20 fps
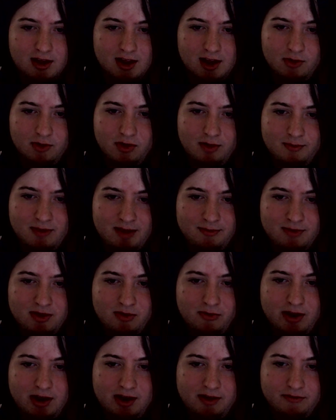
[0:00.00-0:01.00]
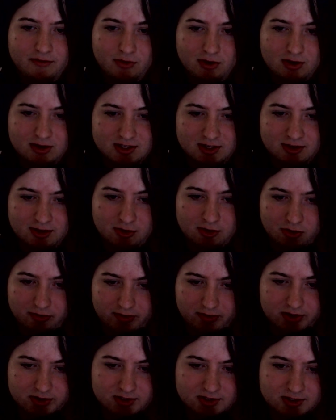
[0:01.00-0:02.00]
and what might be waiting for us in the
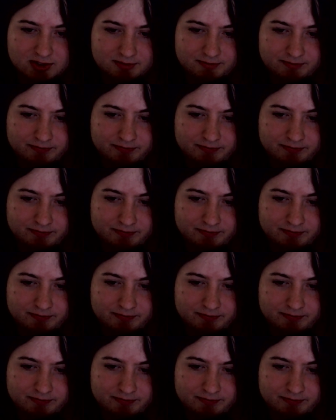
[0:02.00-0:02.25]
universe.